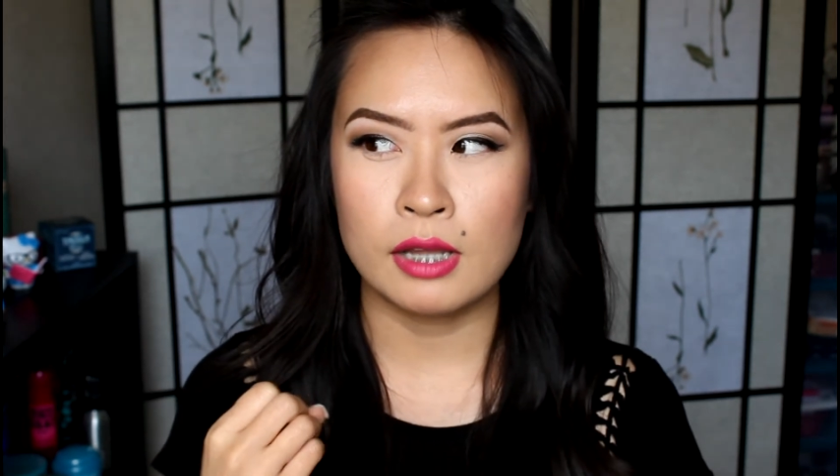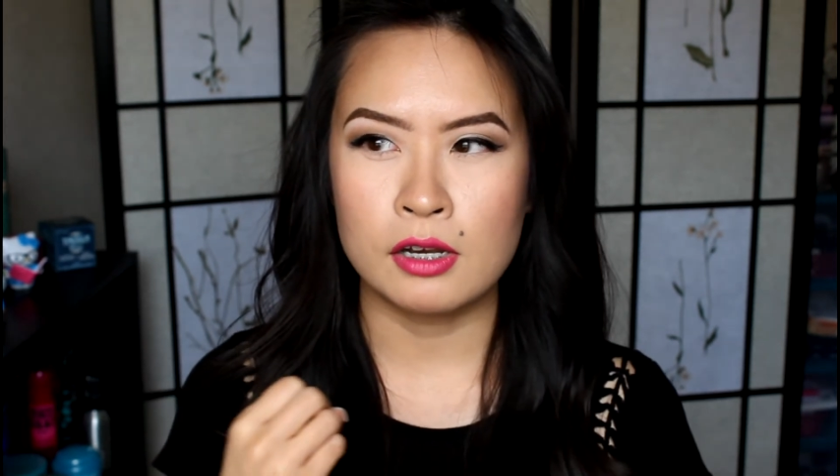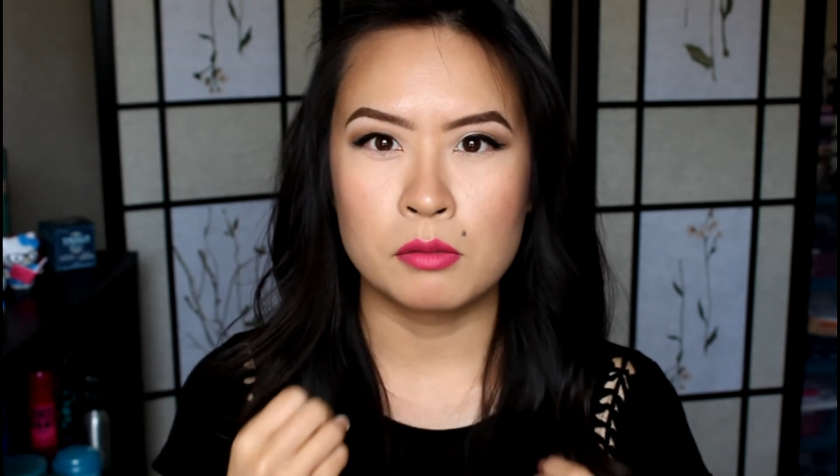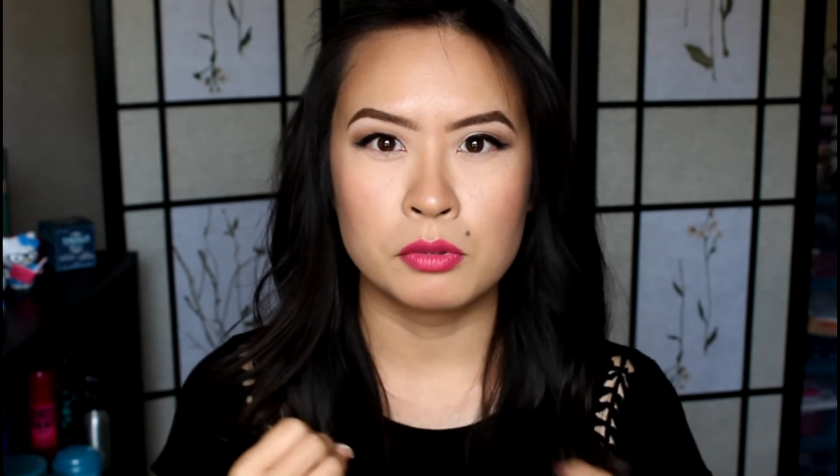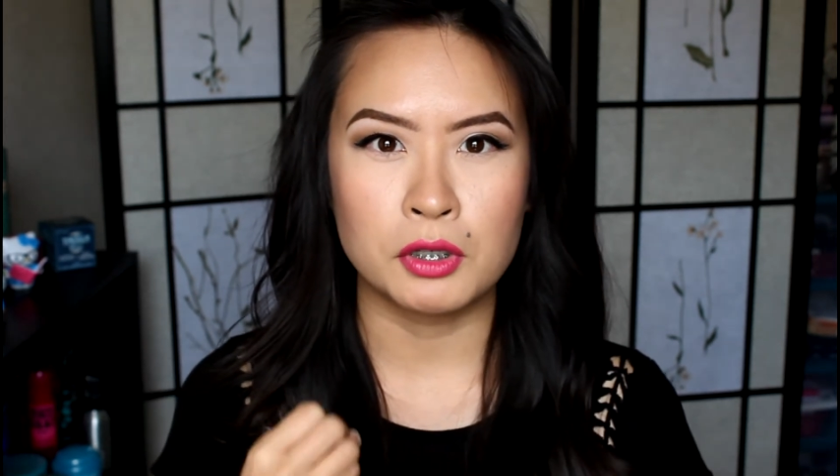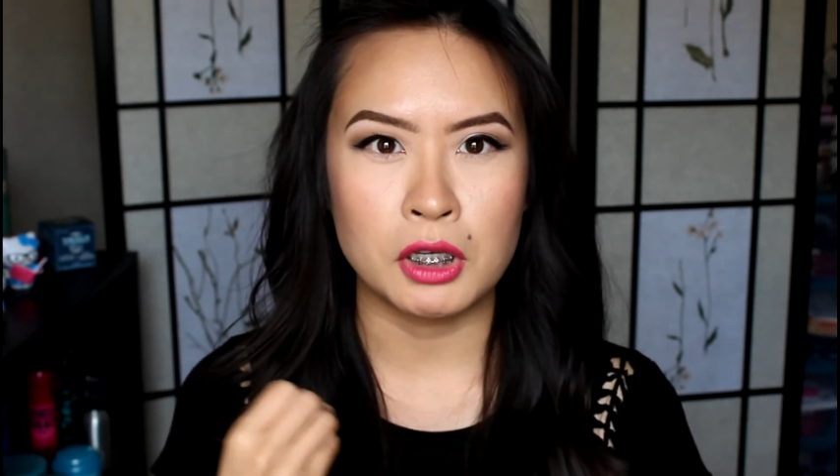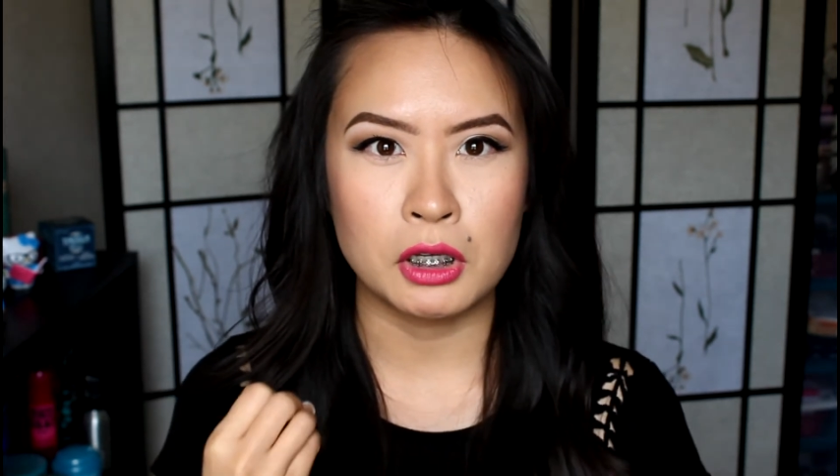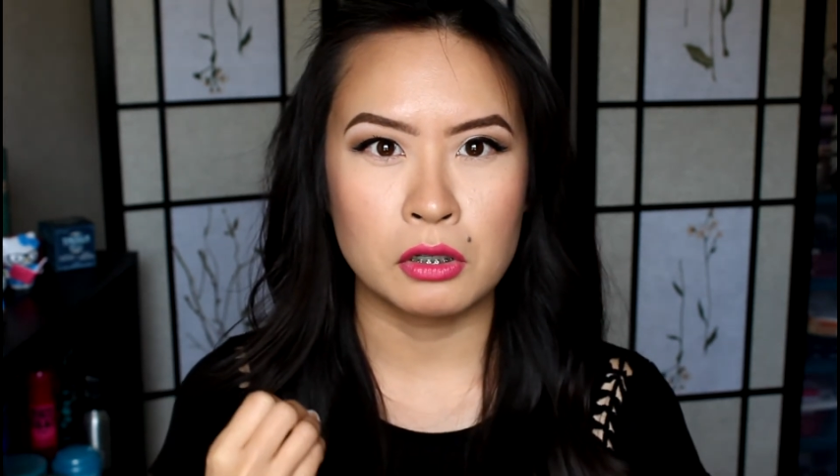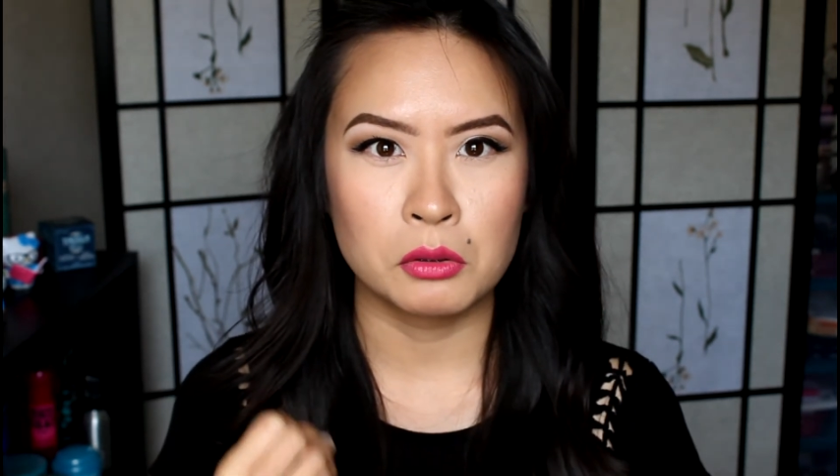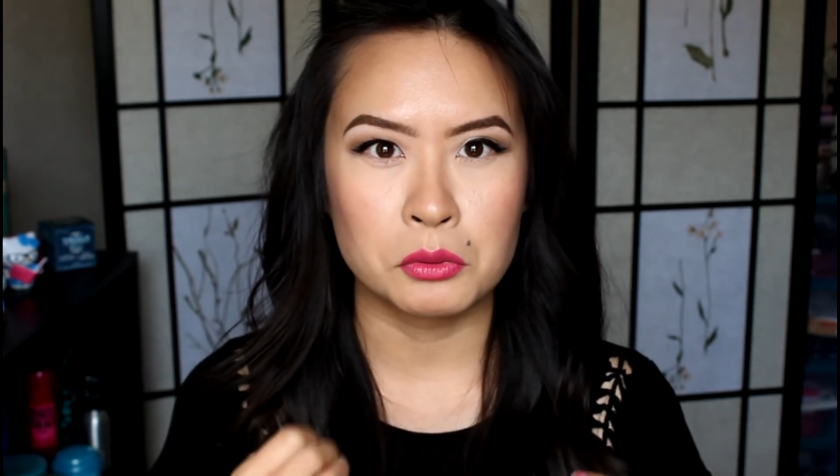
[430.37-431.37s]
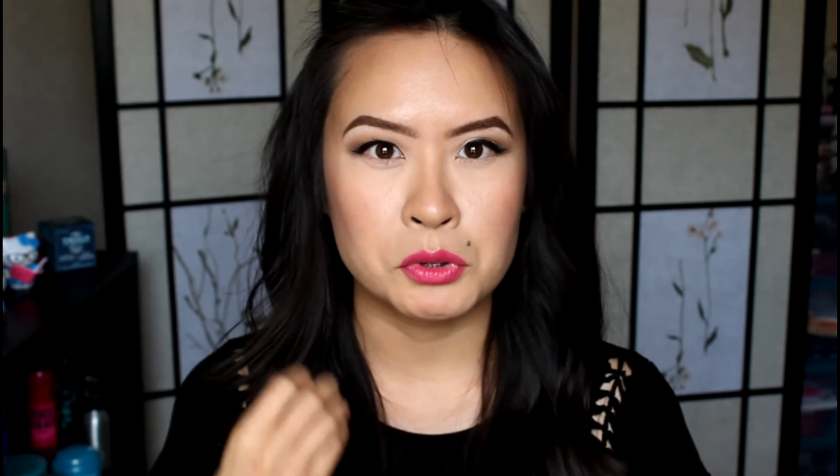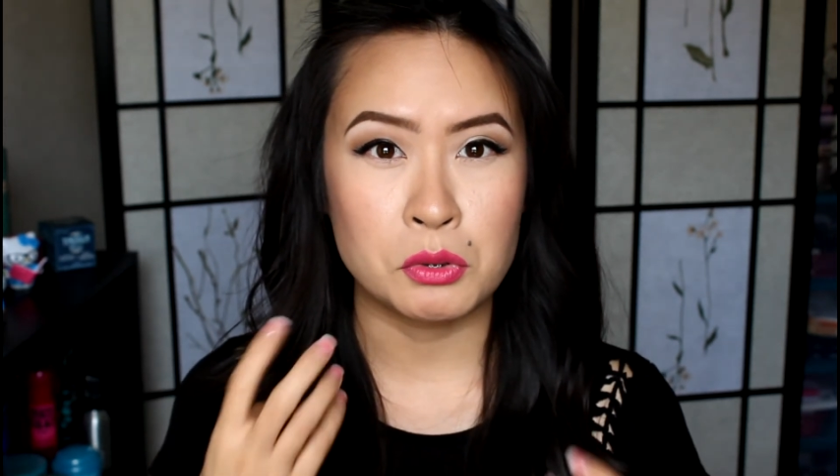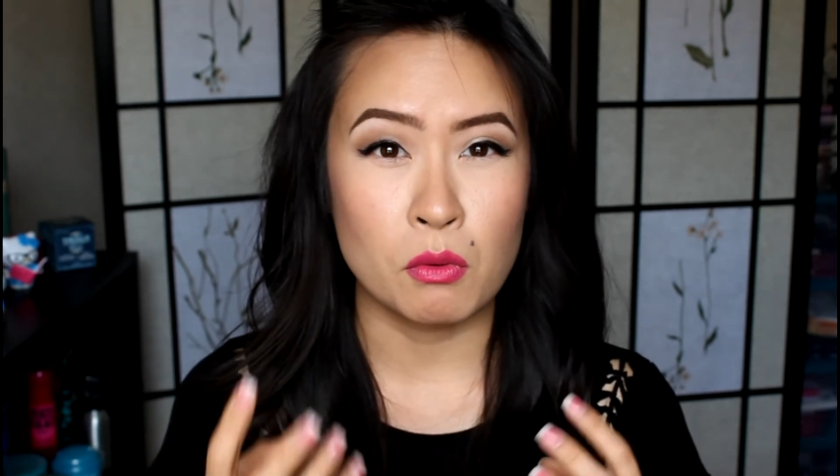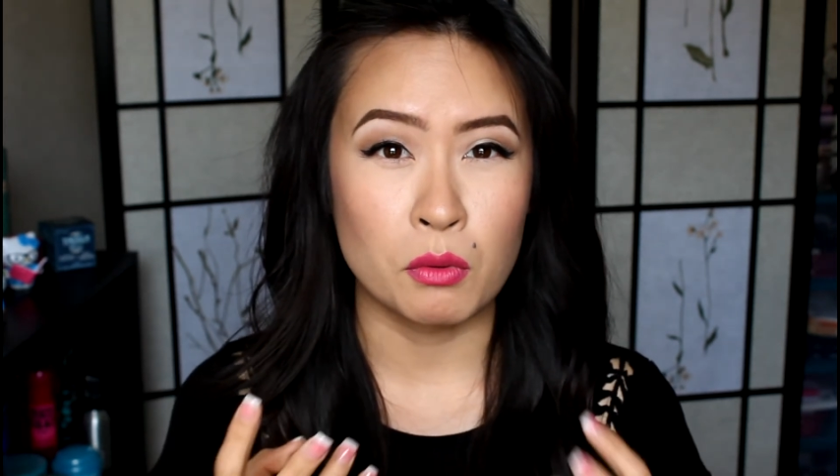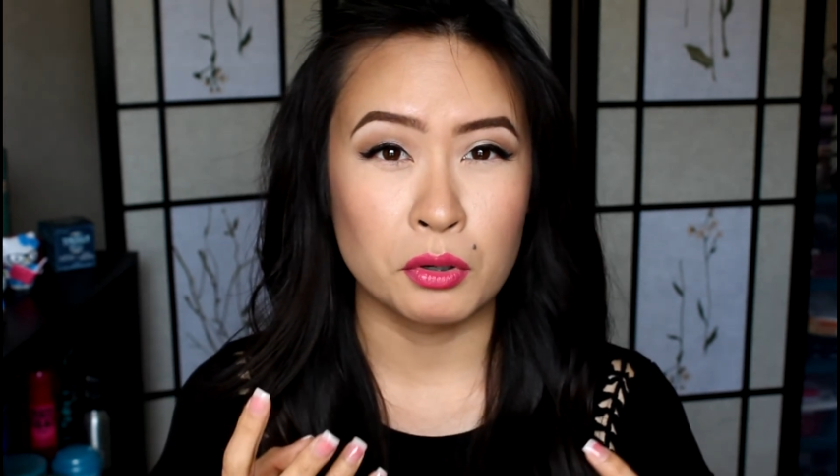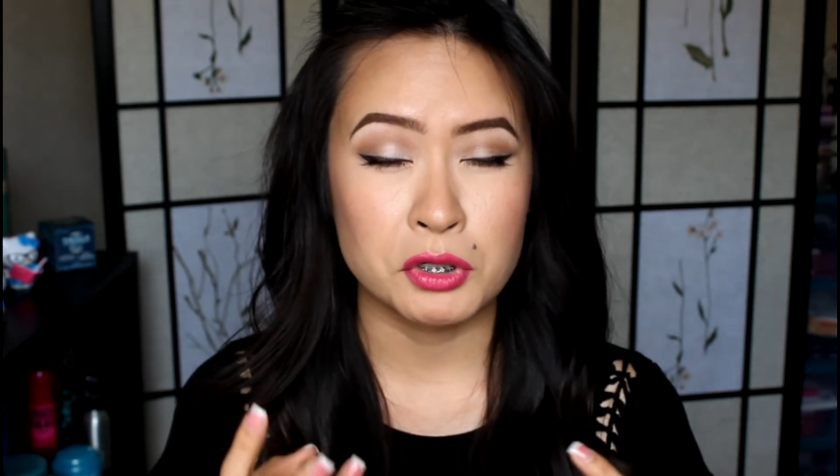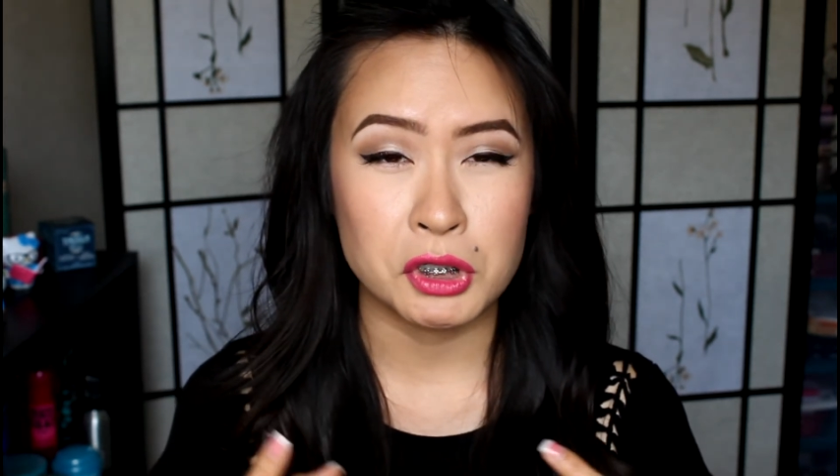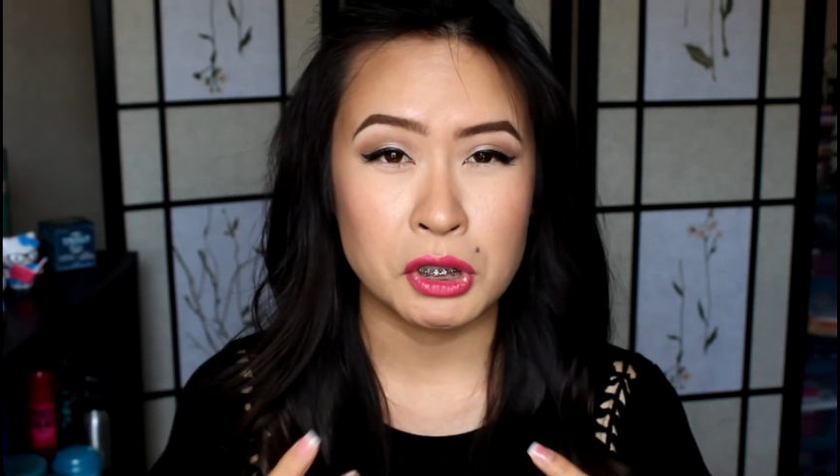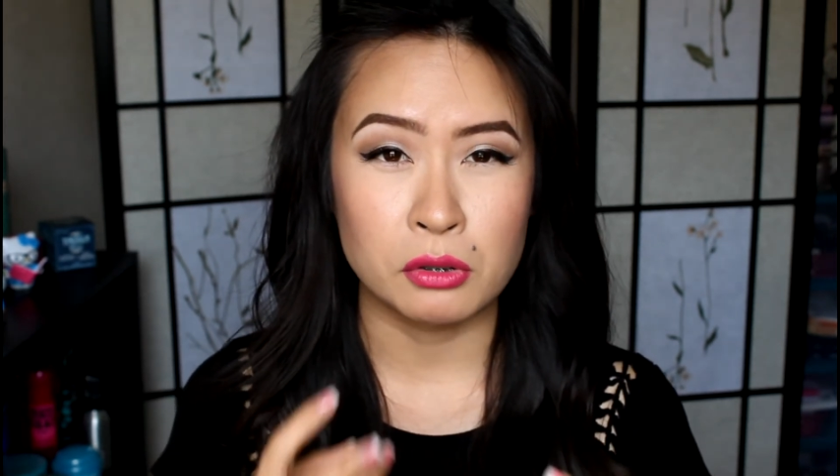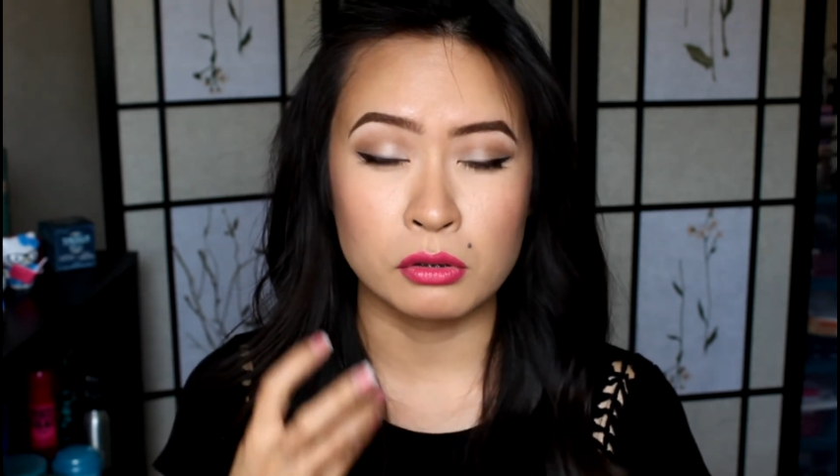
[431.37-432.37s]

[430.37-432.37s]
end up looking a little too orangey